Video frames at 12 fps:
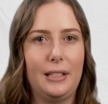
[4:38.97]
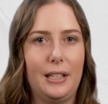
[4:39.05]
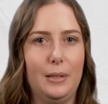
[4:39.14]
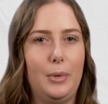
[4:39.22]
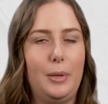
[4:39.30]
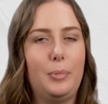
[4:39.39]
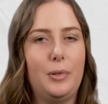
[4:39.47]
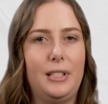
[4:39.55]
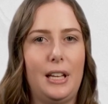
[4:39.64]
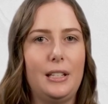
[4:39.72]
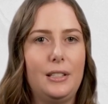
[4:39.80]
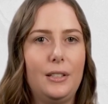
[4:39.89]
can be
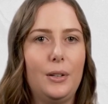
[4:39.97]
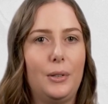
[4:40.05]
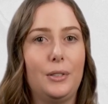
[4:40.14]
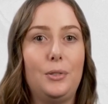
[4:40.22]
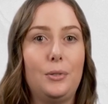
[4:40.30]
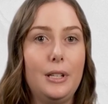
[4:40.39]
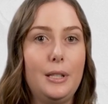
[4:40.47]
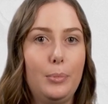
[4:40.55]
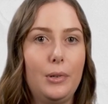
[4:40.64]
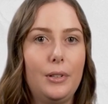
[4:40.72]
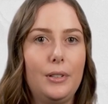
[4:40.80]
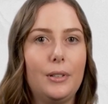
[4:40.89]
presented on a choice
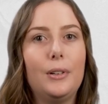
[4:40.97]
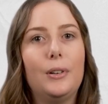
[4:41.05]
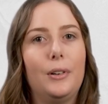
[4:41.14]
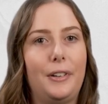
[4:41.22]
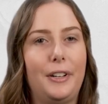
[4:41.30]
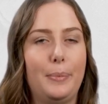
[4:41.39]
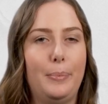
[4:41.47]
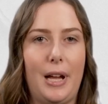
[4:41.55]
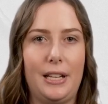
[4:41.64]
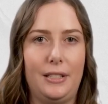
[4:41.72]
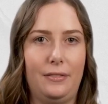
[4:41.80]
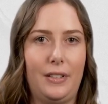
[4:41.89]
board or on a
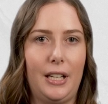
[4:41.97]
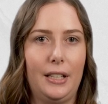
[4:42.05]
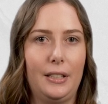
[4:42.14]
binder ring.